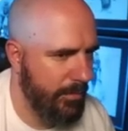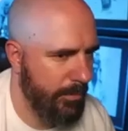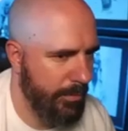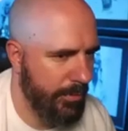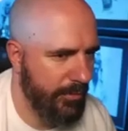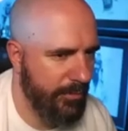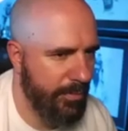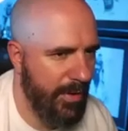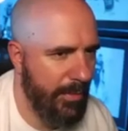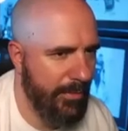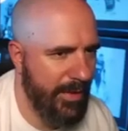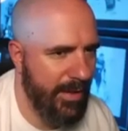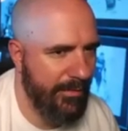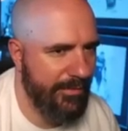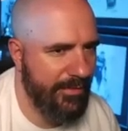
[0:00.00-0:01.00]
Both probably
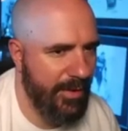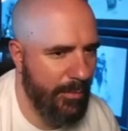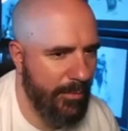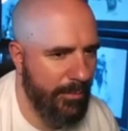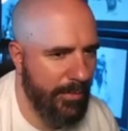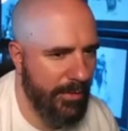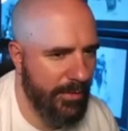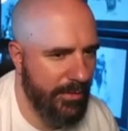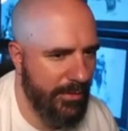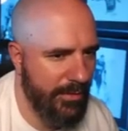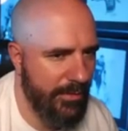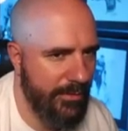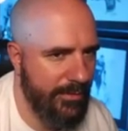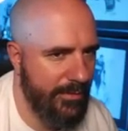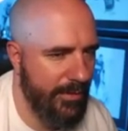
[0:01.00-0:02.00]
have some
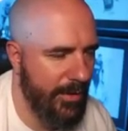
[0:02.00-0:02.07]
abilities.